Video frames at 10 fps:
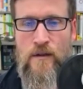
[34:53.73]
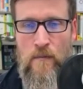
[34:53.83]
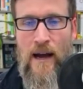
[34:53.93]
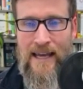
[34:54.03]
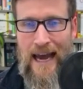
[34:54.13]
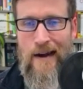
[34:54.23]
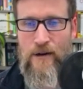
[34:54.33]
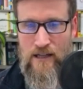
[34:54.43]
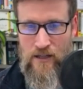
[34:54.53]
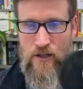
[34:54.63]
my
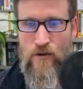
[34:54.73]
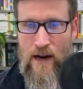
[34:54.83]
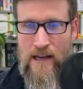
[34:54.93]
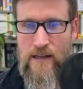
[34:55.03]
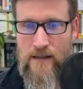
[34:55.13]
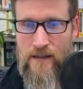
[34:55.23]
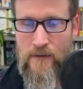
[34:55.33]
character traits.